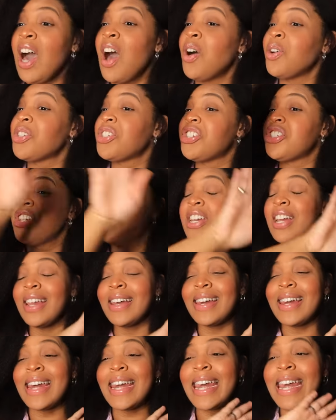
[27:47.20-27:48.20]
Y'all should
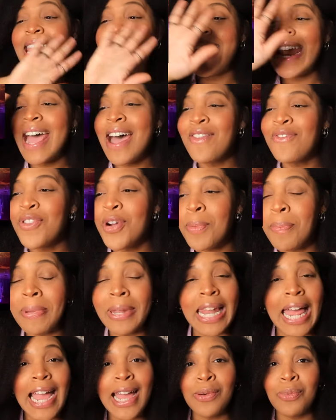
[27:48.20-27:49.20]
have never
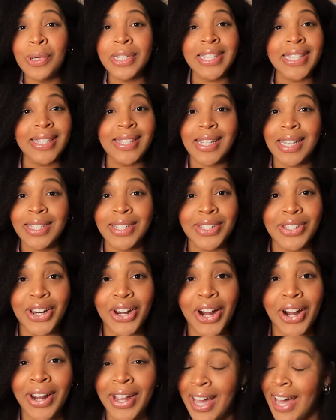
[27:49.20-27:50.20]
played with
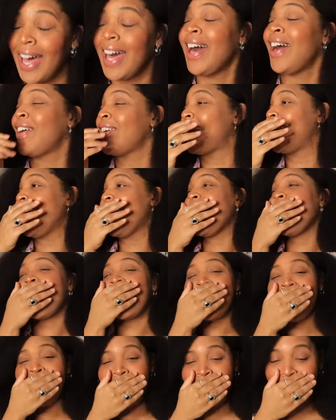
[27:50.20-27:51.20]
sister, okay?